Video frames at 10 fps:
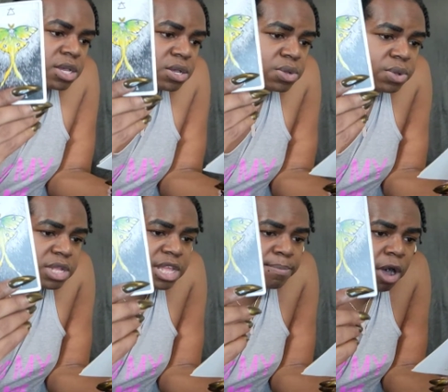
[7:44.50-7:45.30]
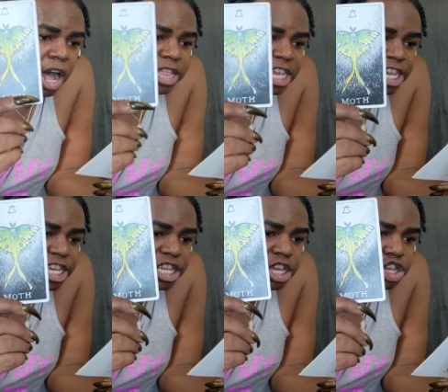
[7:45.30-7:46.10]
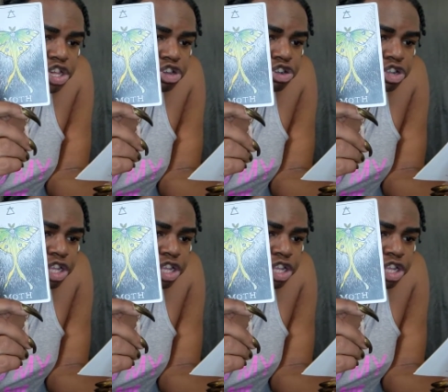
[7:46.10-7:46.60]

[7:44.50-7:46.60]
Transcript: ooh, the moth is sure